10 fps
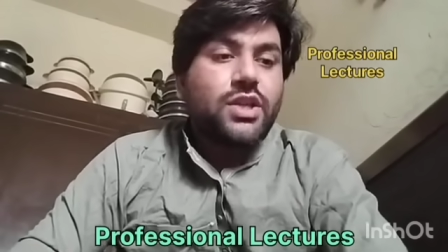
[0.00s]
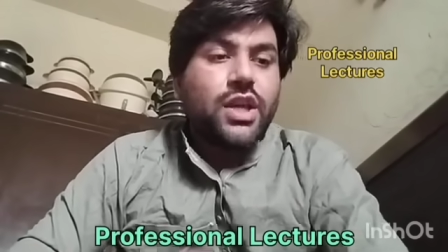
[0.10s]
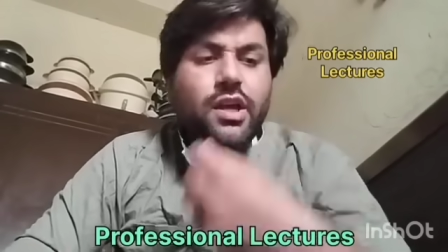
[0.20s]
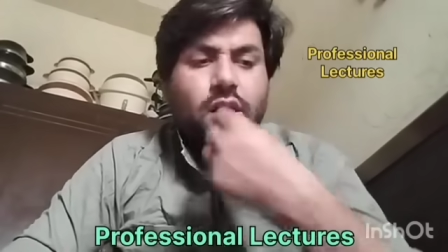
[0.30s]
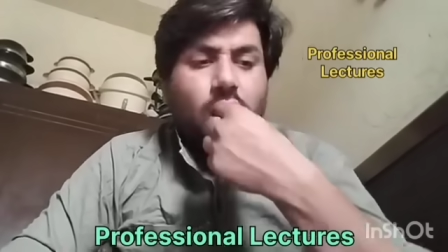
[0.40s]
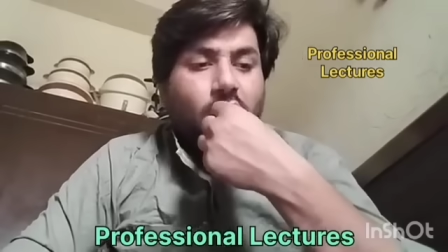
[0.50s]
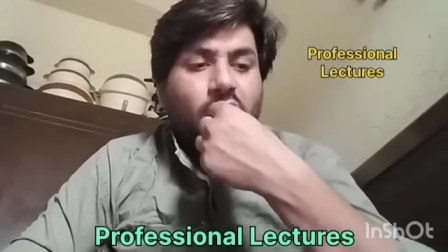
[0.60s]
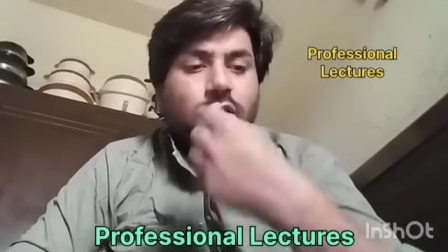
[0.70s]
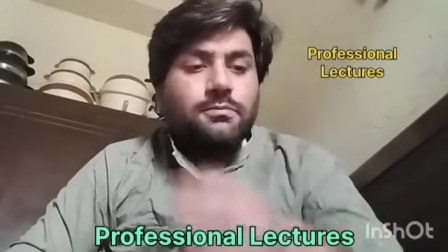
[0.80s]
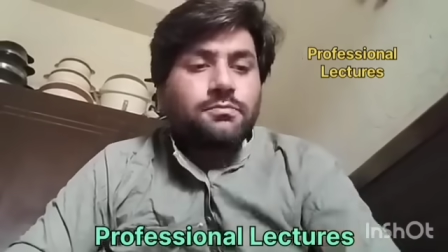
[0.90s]
Here
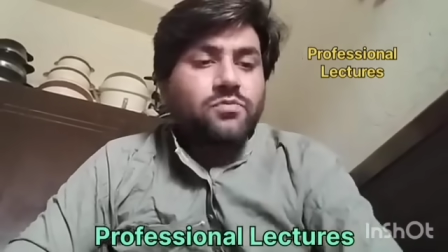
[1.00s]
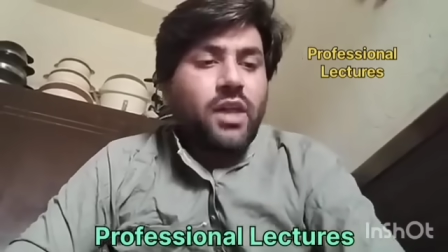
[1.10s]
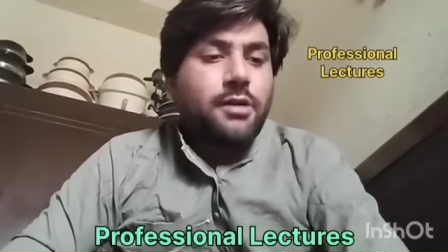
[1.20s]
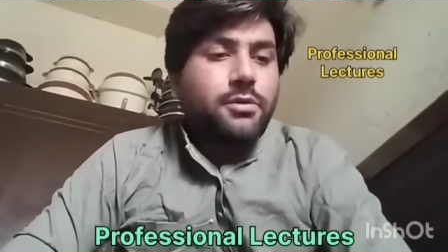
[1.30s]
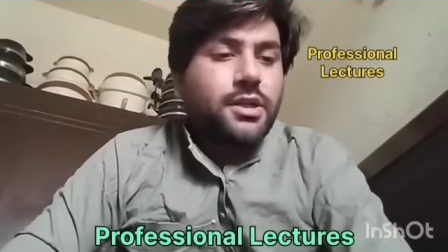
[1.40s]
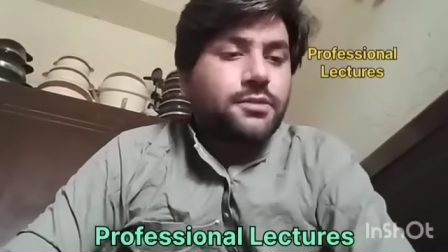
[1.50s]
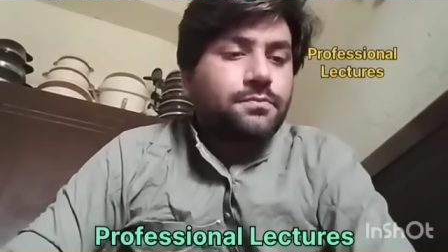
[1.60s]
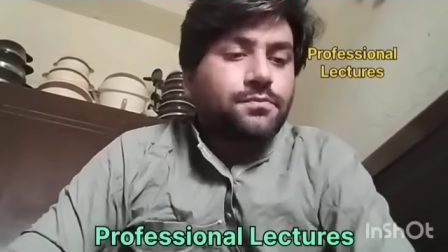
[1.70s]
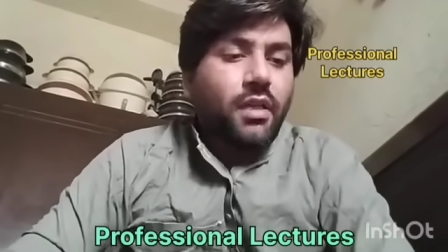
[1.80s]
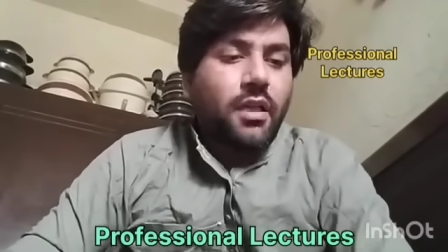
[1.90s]
I will
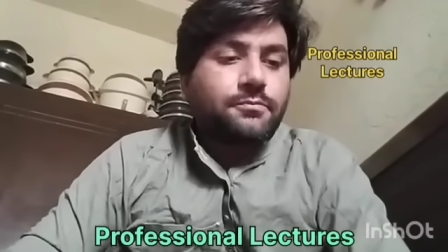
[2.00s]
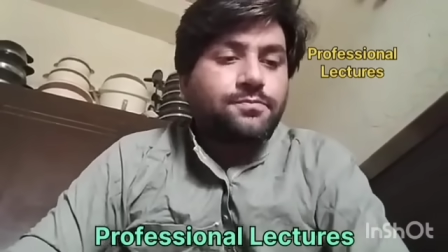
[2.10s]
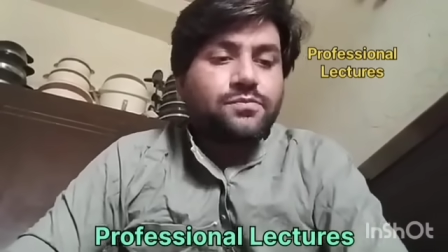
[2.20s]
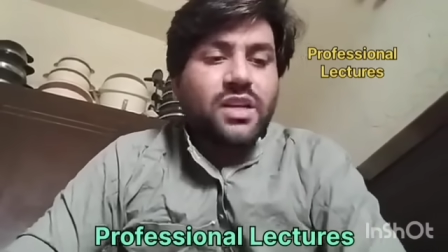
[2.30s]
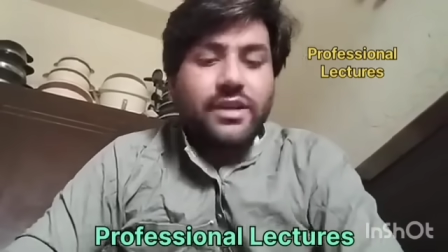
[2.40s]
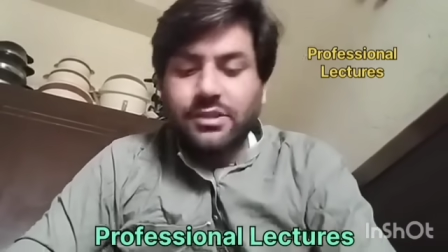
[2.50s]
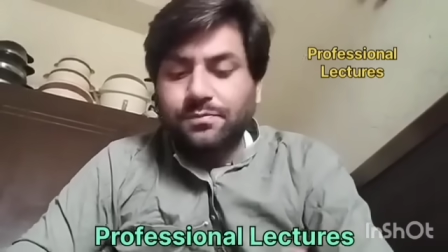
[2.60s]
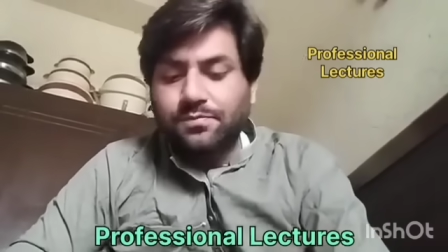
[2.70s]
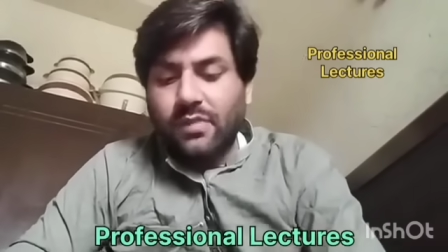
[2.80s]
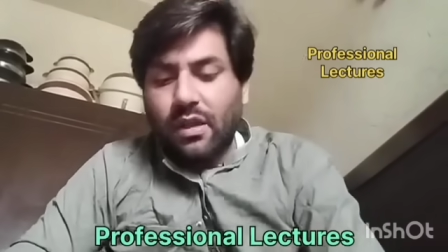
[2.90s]

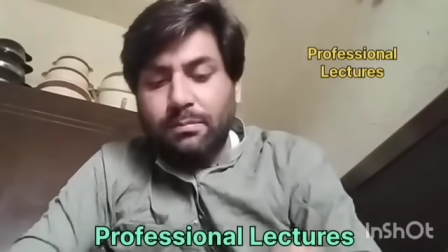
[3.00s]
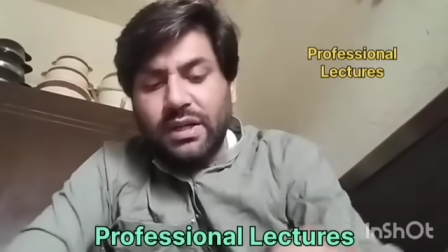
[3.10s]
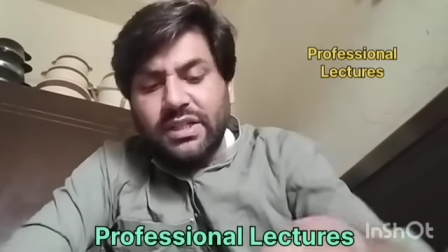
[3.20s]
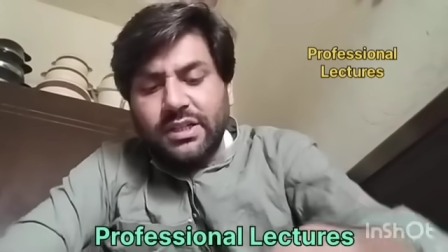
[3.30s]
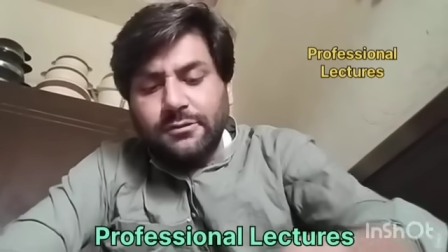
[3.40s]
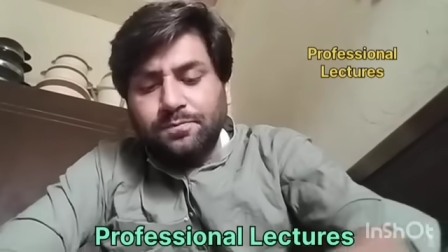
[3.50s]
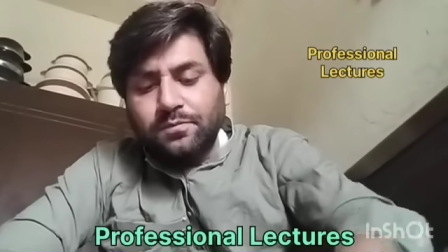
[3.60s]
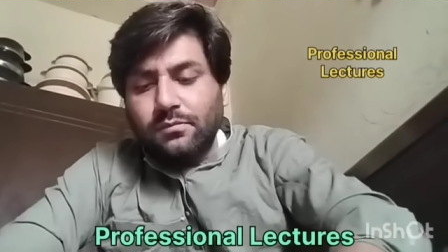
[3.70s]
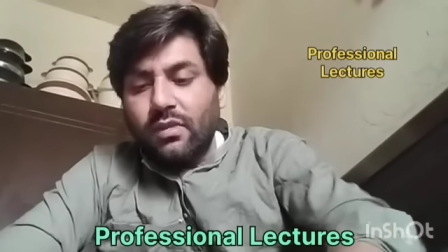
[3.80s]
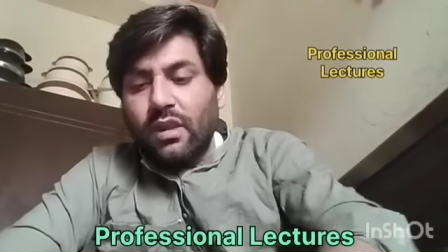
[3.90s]
further
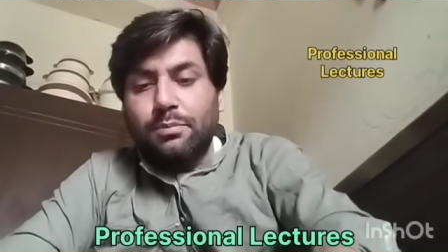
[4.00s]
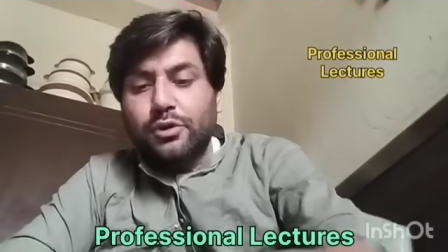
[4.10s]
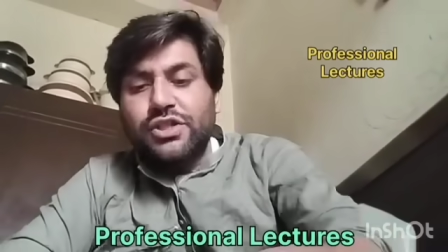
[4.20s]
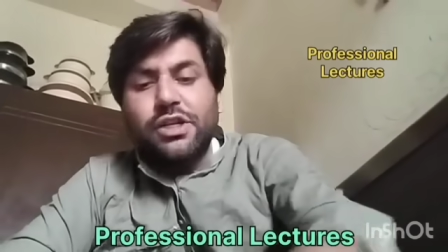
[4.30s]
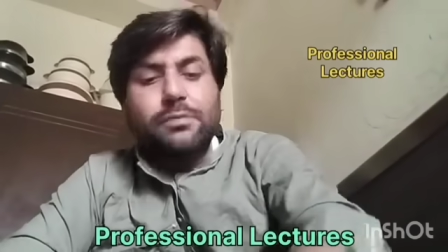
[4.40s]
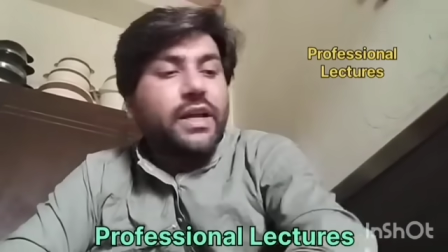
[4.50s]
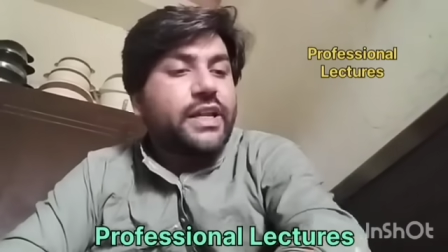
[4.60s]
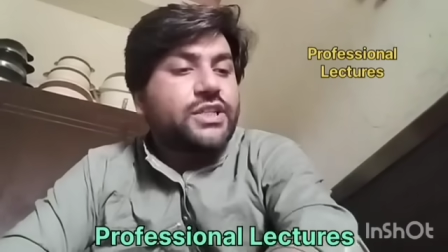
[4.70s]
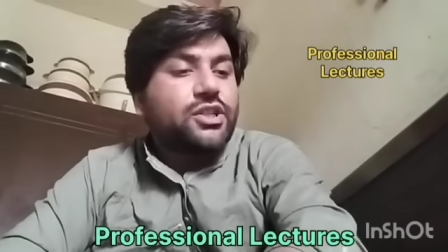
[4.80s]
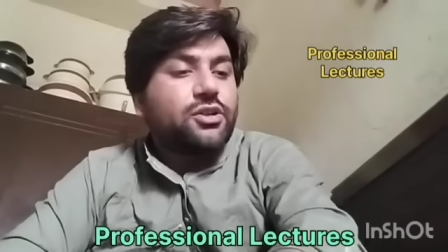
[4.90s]
proceed my
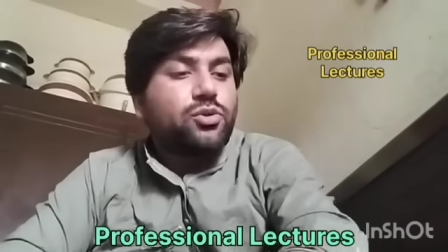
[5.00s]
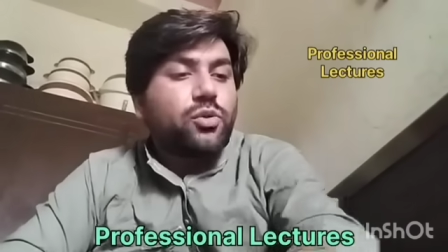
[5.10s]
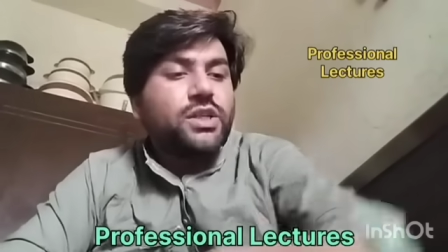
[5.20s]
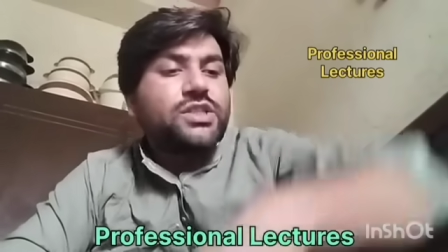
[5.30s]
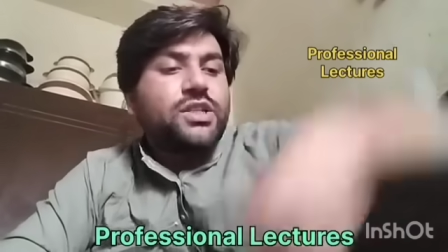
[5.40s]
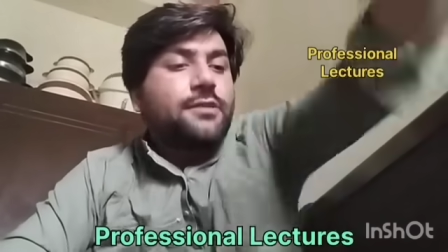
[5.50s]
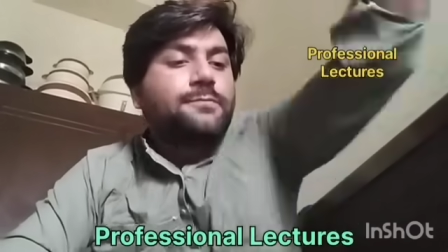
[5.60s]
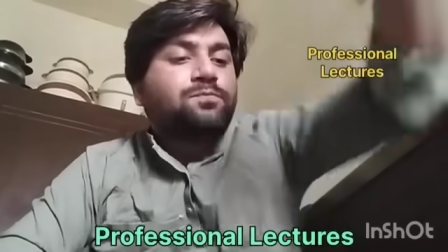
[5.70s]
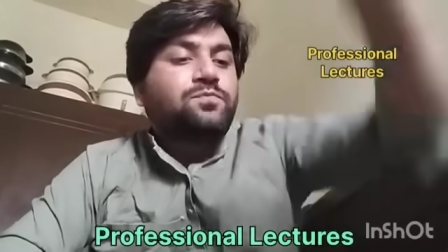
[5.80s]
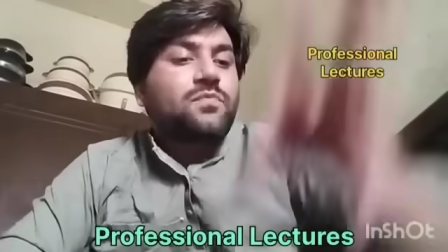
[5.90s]
lecture towards the
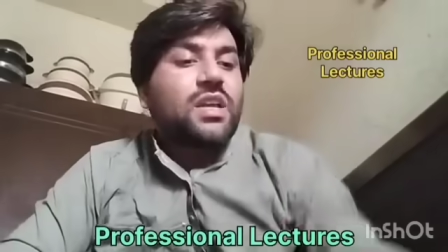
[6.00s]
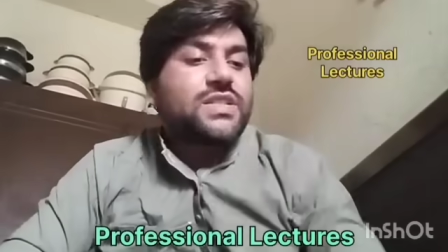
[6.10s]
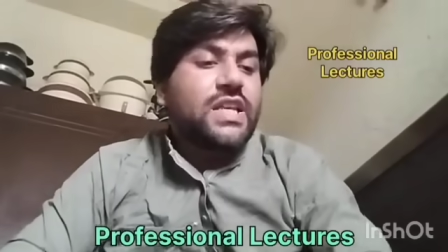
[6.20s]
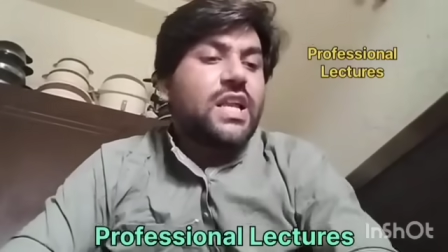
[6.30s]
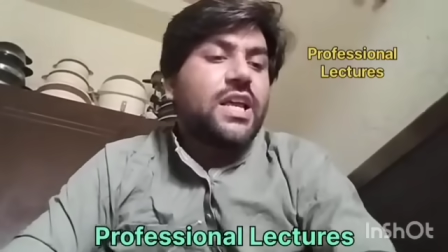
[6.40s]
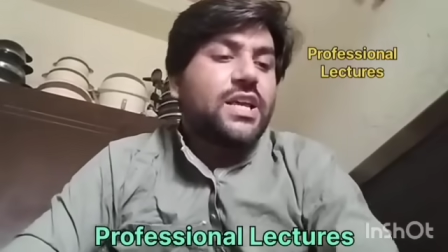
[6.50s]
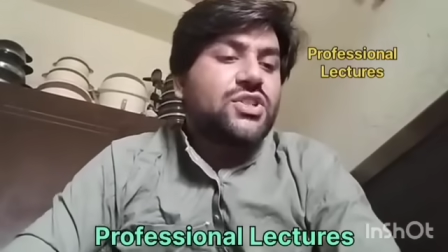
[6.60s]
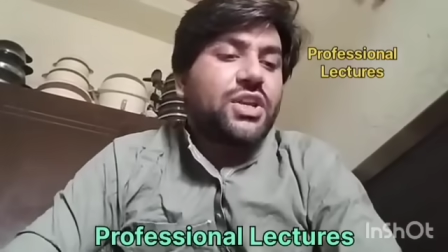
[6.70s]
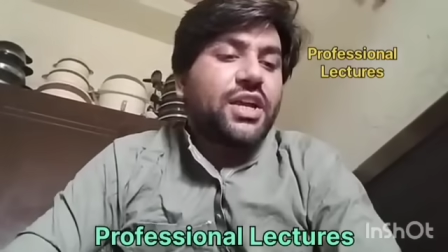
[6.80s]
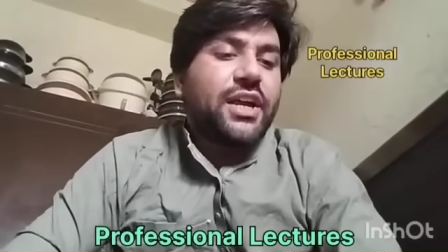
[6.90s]
cell
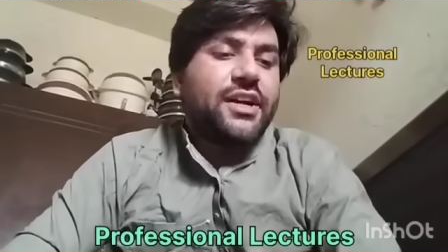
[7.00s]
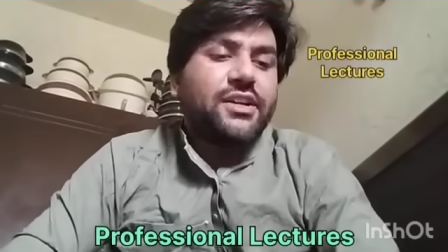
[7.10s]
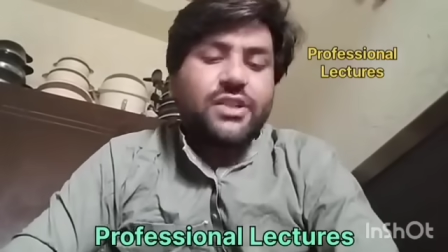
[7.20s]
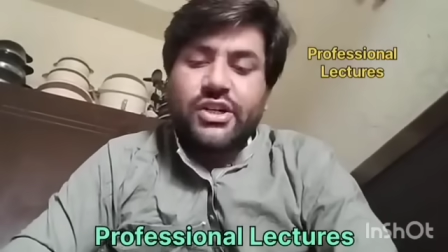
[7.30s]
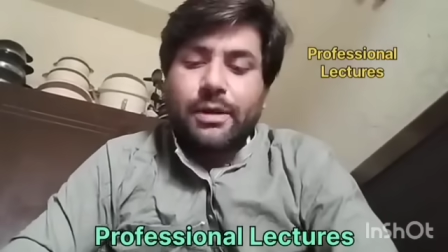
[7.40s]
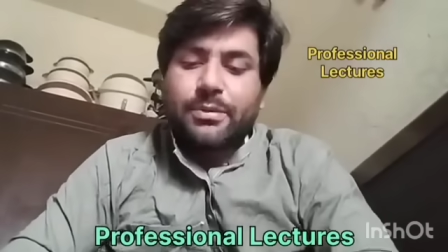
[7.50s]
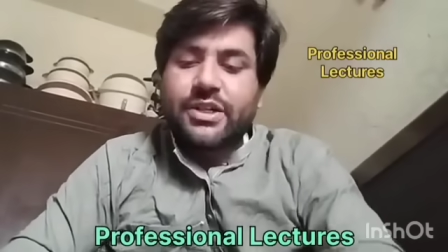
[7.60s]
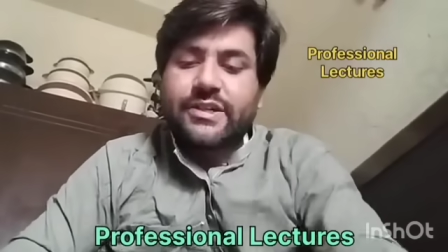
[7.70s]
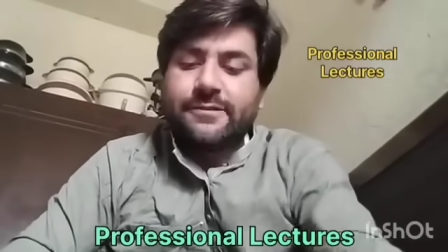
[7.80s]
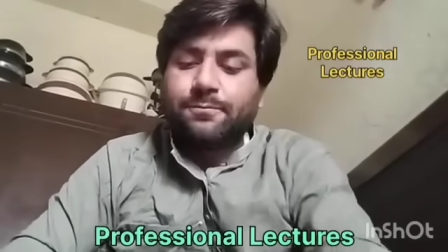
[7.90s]
injury and
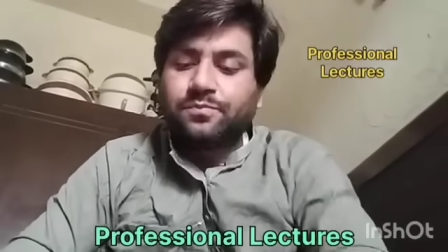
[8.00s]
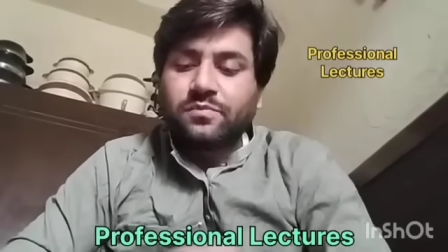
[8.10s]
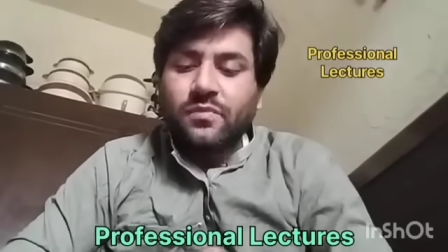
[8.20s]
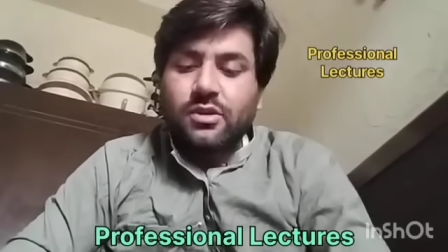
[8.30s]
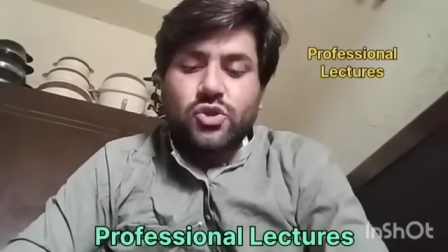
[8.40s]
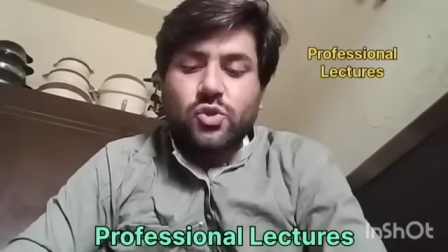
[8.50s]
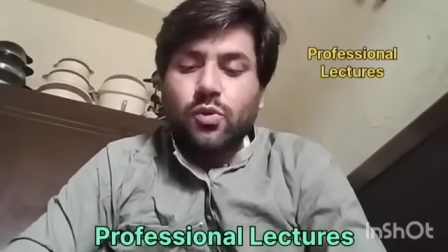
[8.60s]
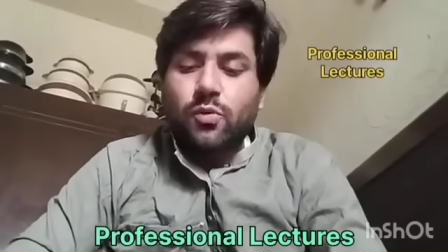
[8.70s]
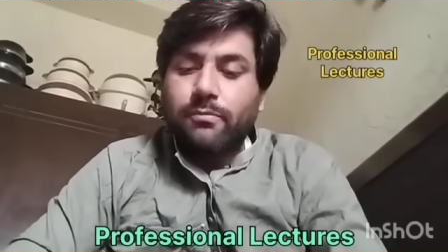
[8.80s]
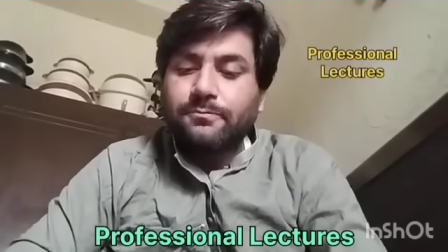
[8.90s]
adaptation.
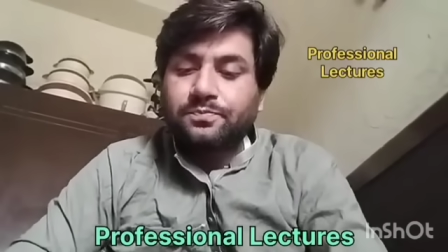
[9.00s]
So